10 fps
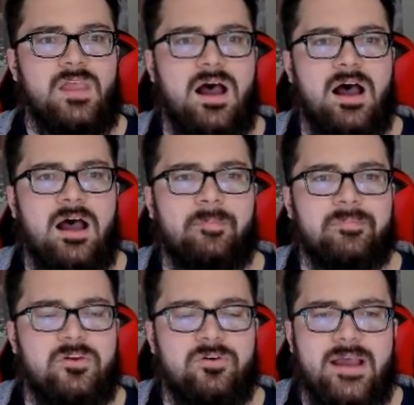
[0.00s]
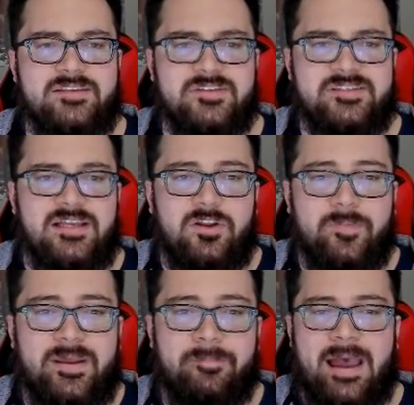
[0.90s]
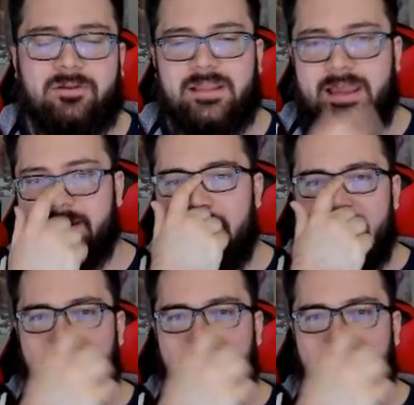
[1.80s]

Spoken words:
You guys will see a little bit about like